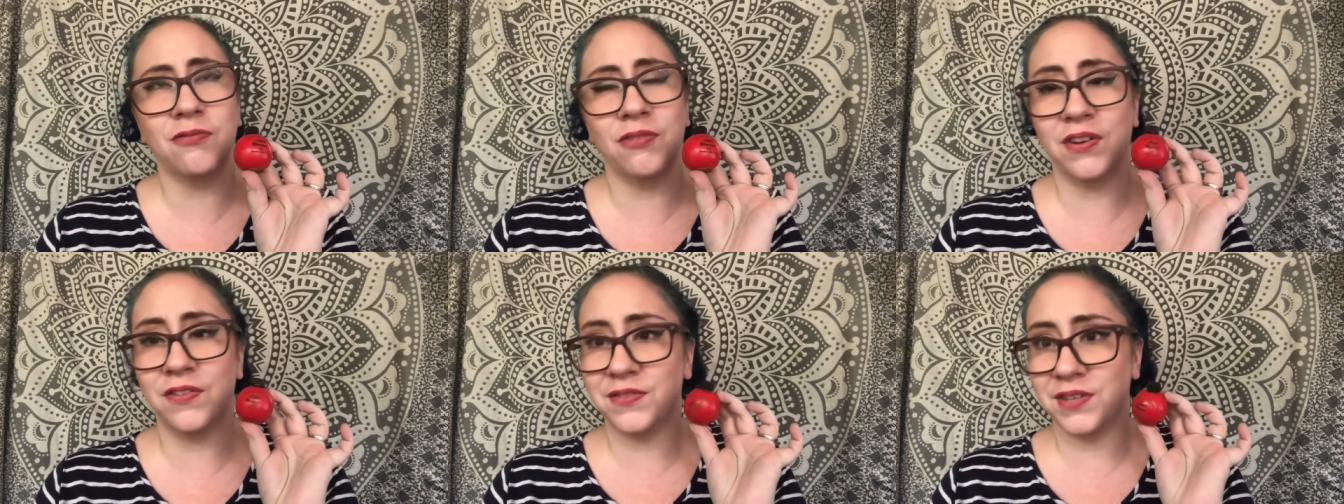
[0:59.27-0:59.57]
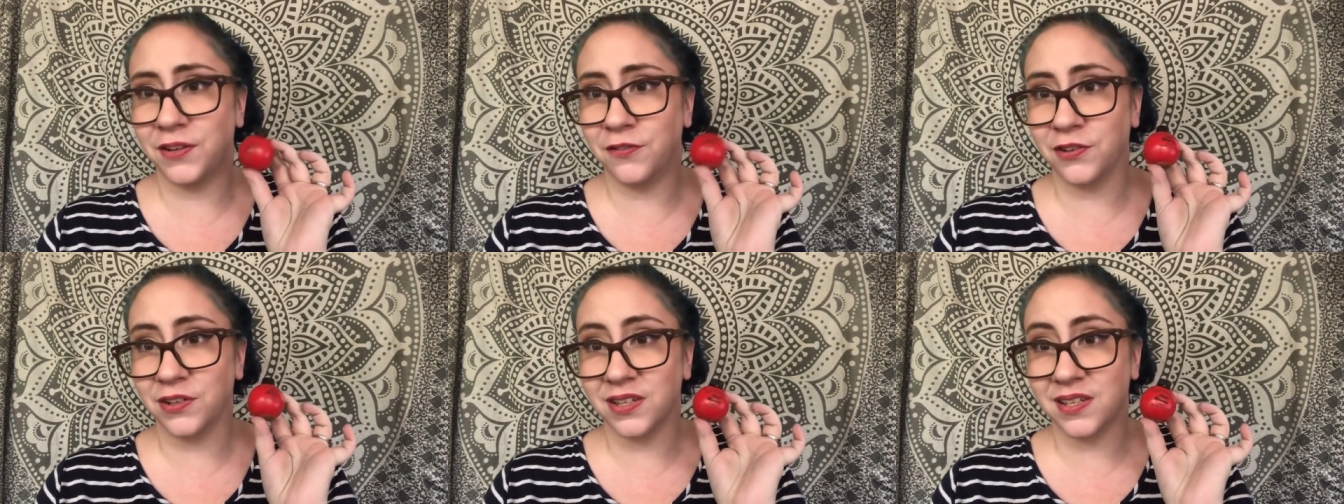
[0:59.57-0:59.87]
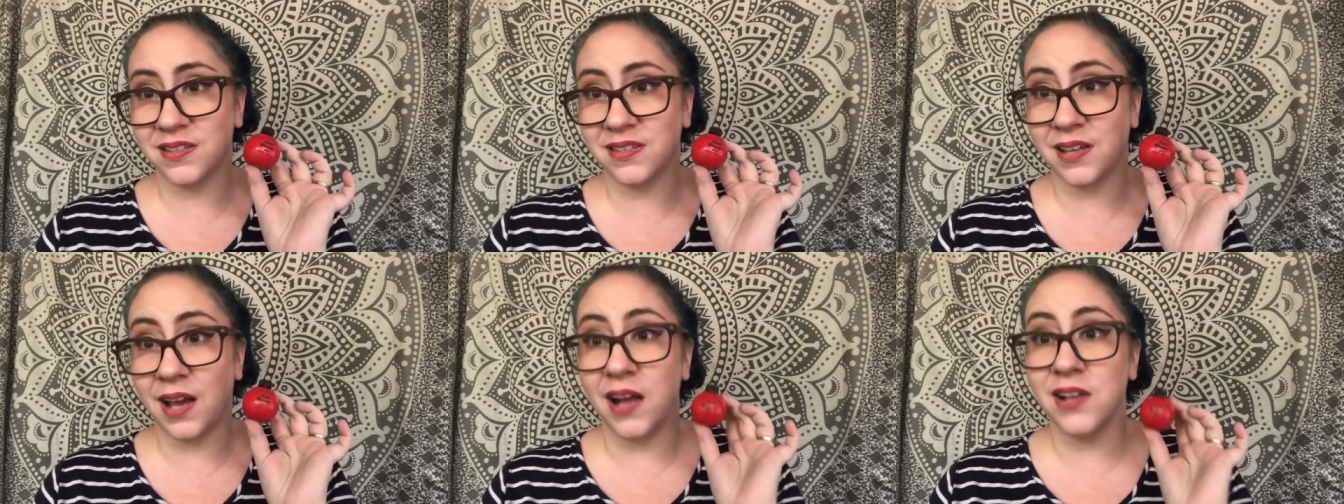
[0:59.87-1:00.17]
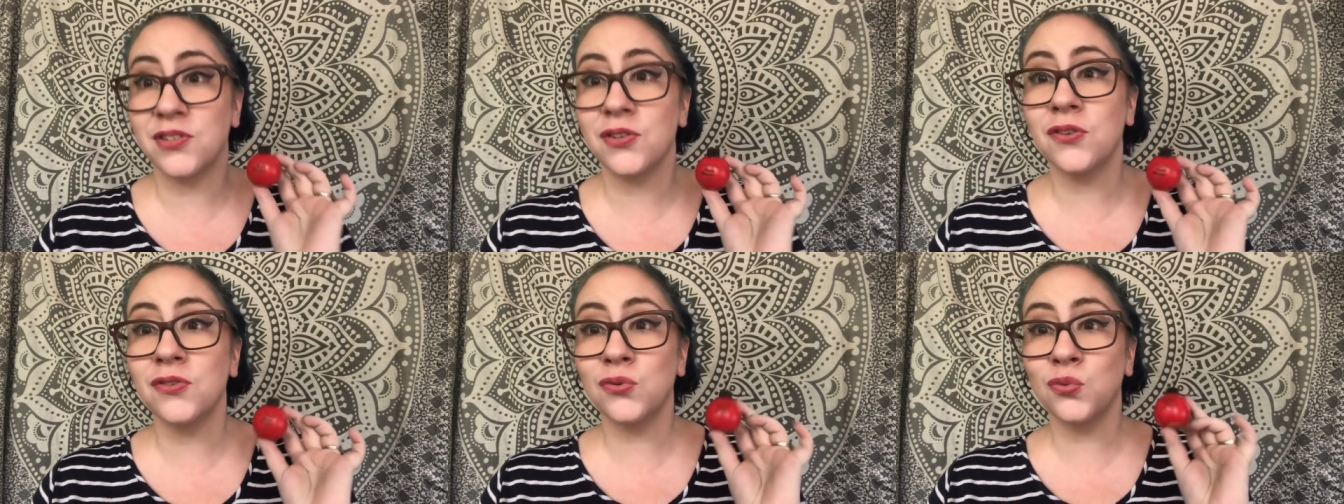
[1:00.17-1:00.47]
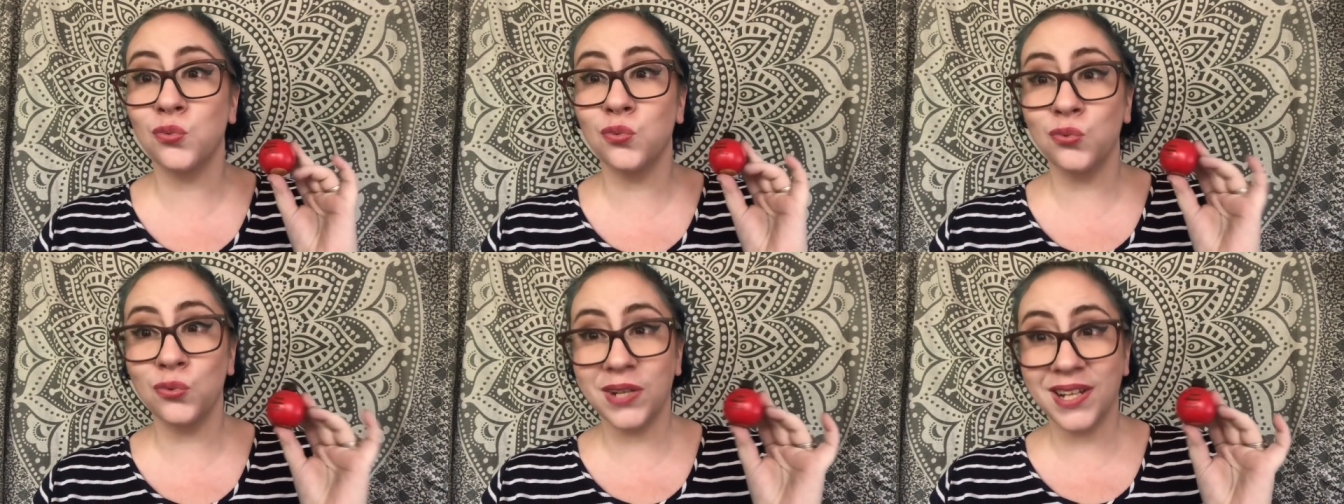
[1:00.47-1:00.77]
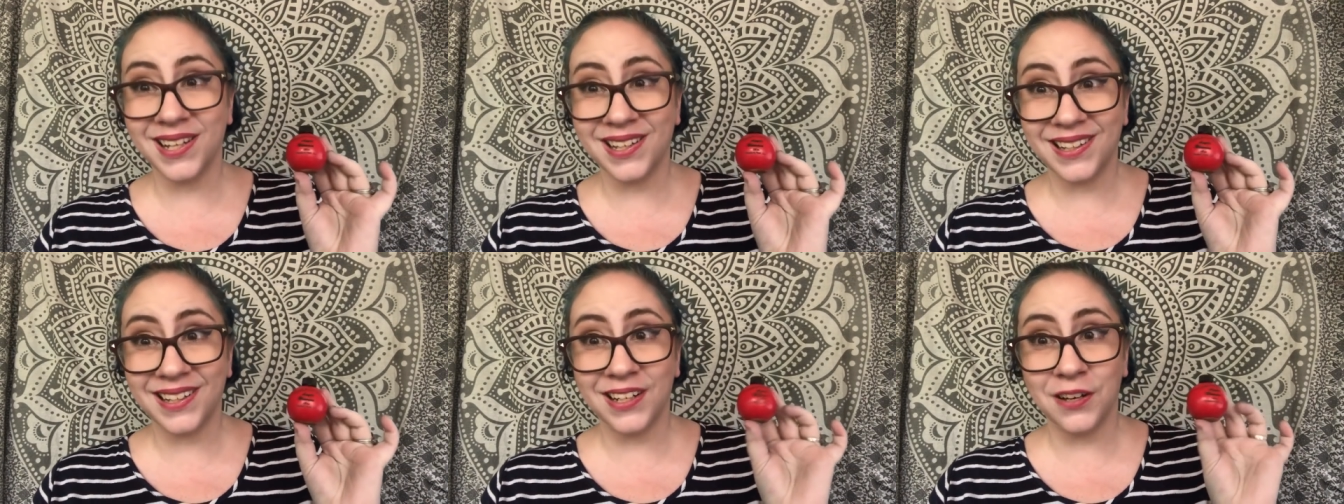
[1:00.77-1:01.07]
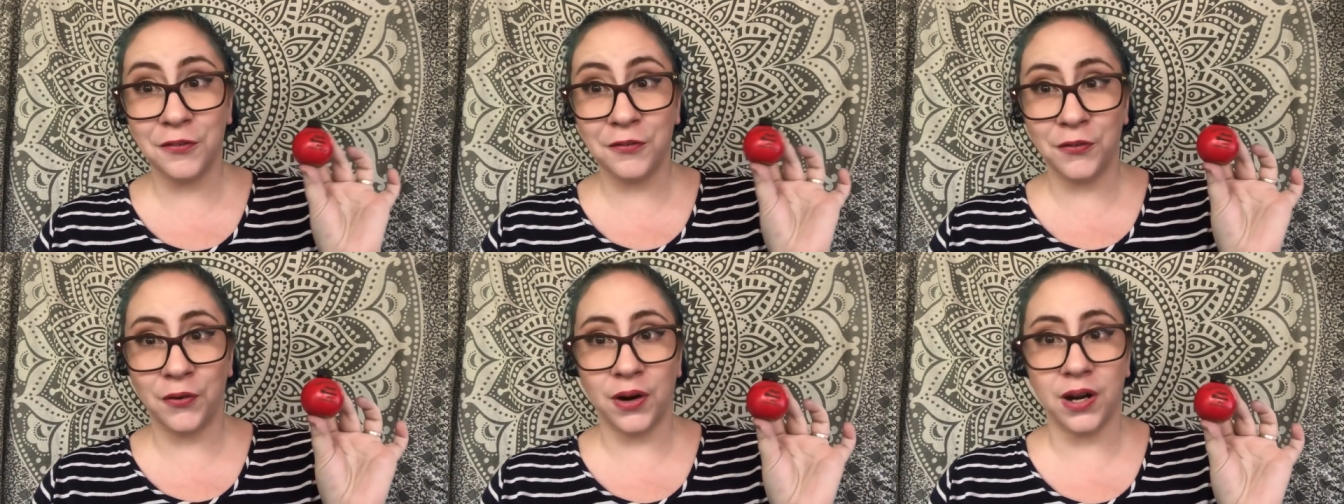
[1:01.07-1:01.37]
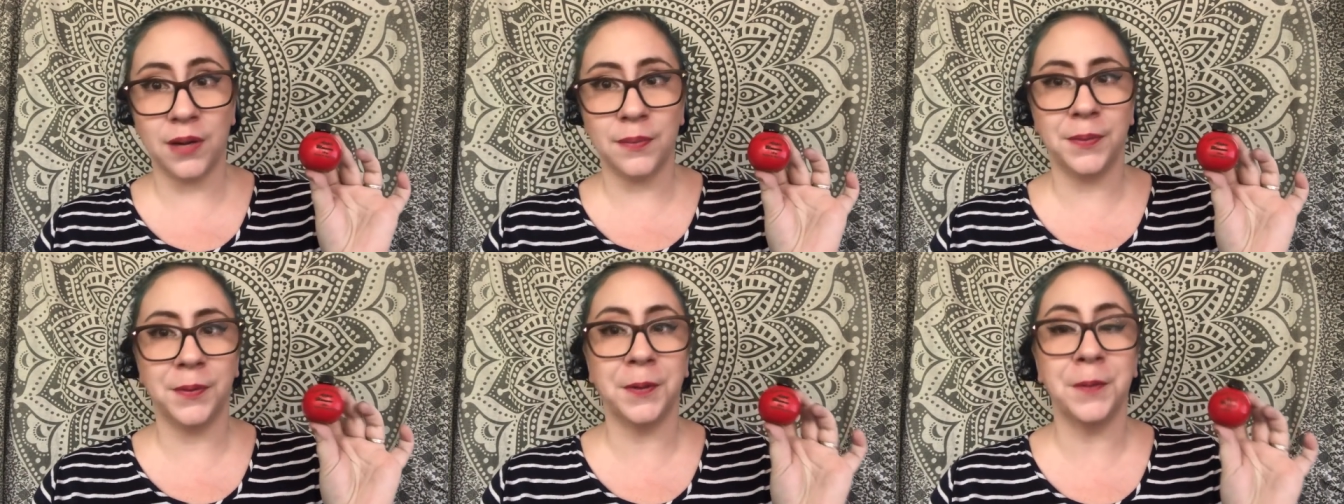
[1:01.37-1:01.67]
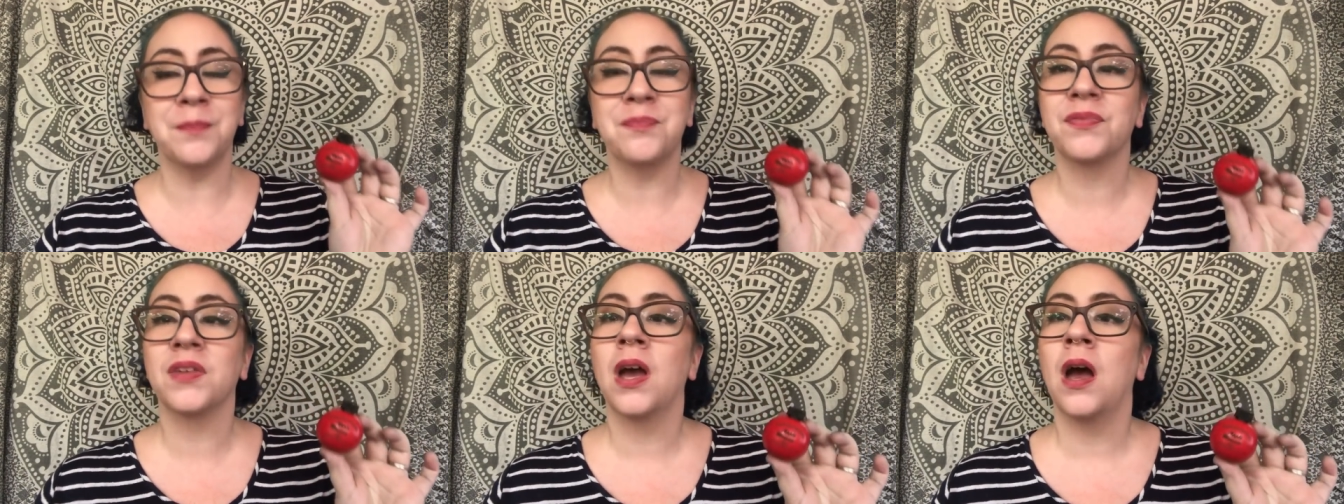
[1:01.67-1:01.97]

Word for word: fifty for this size. So it's really affordable.